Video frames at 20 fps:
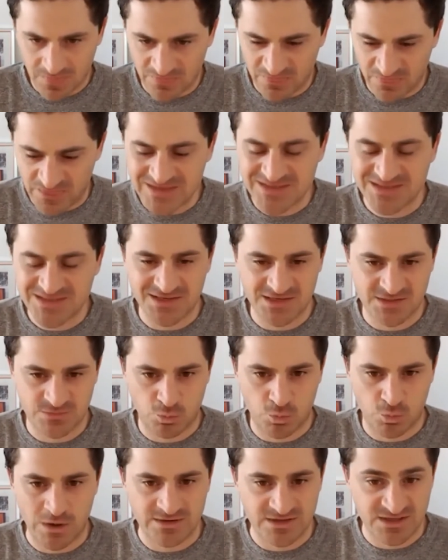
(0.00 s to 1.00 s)
this is
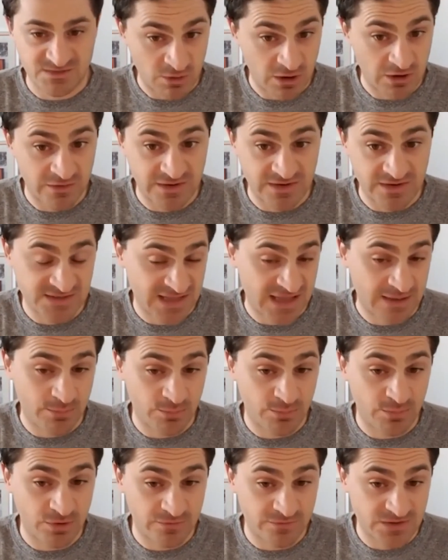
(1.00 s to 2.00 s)
what Smart is
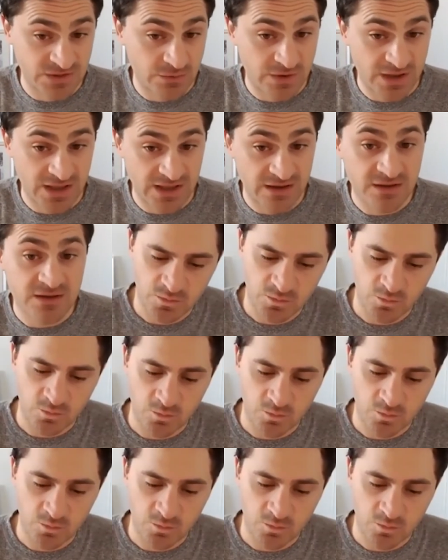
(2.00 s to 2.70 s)
capable of doing.